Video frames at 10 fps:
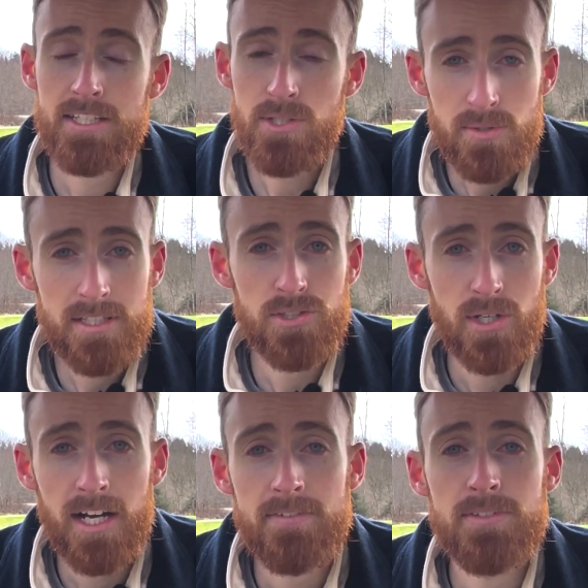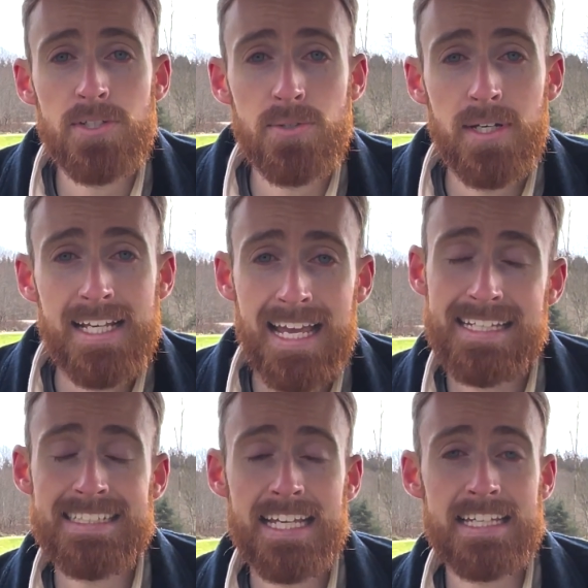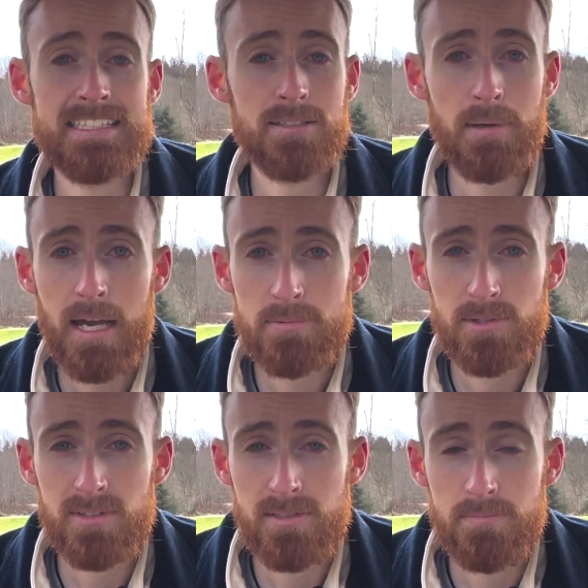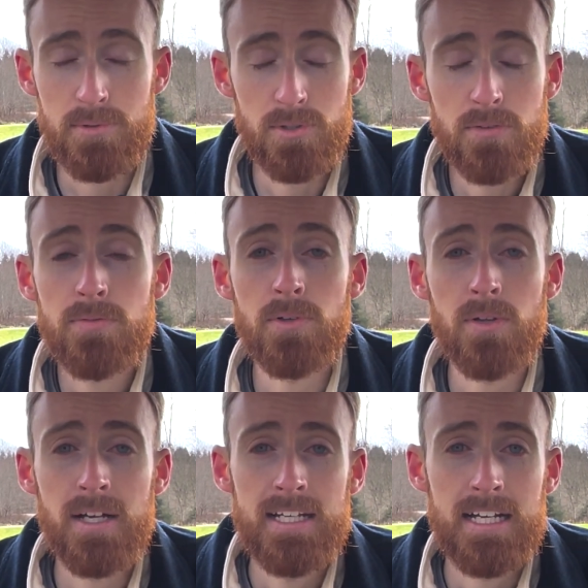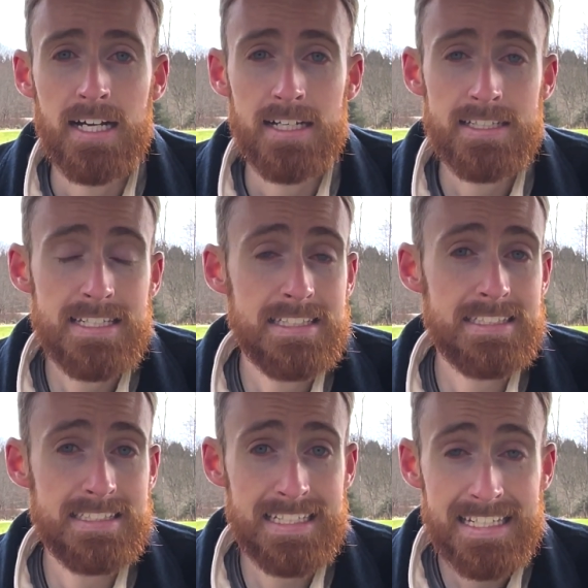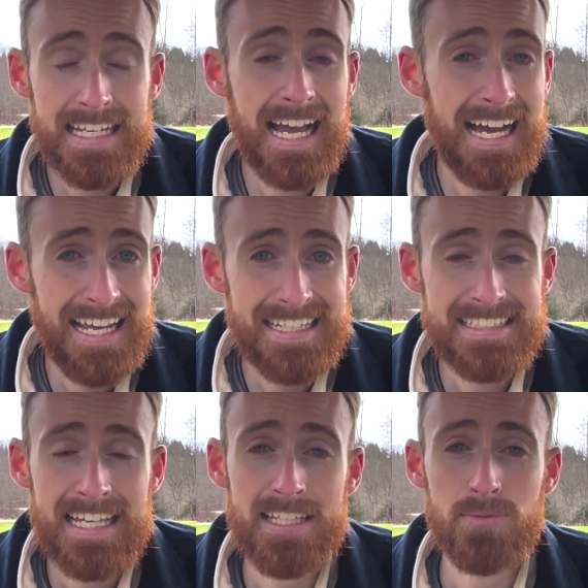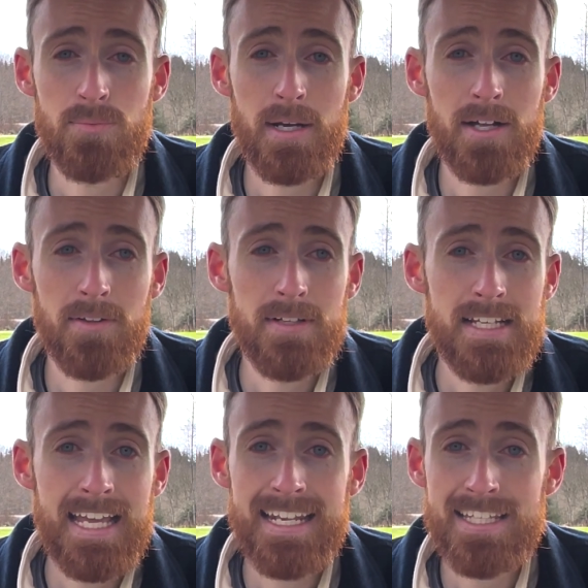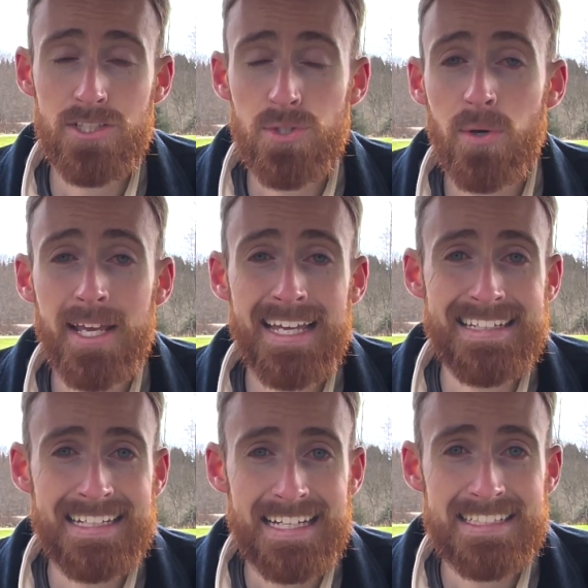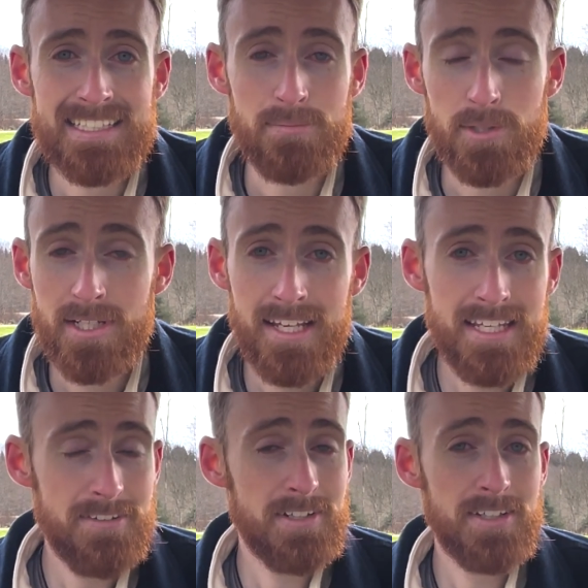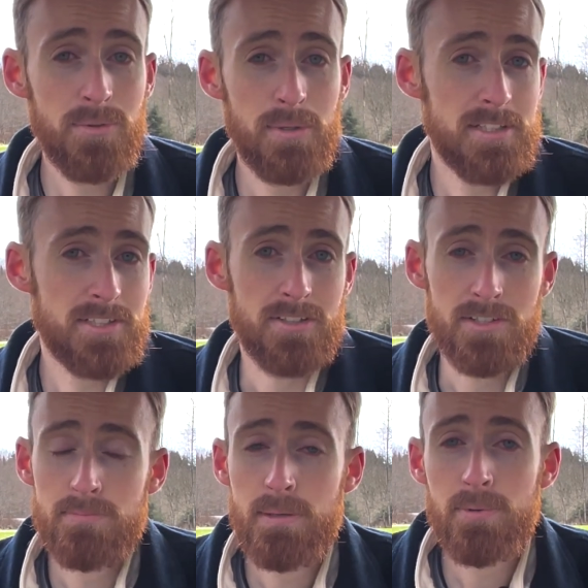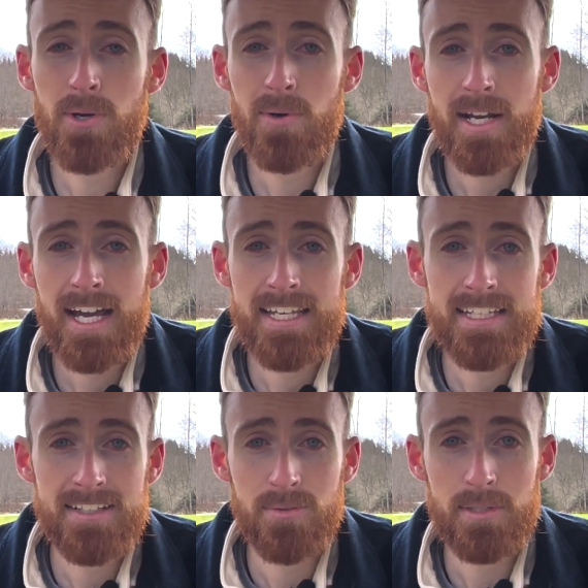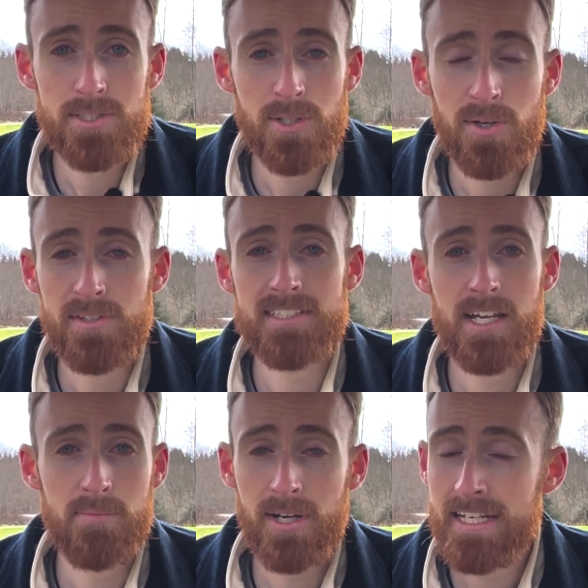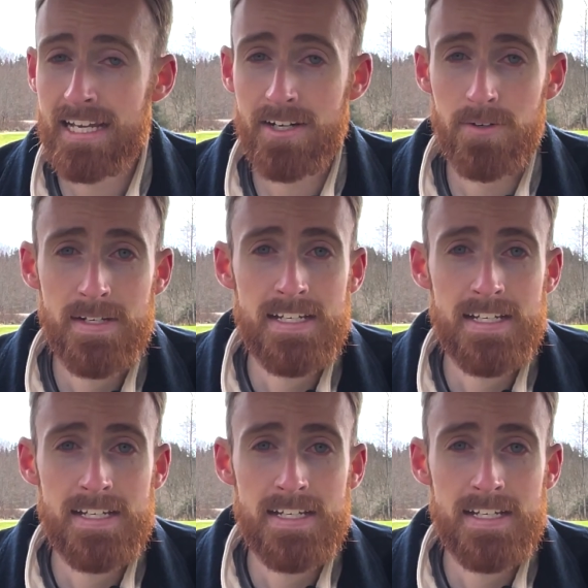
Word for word: that you can drive to and take in some absolutely beautiful uh, scenic hikes as well and enjoy a nice summer day. Even in the winter, there's people going hiking in the winter all the time. Right now,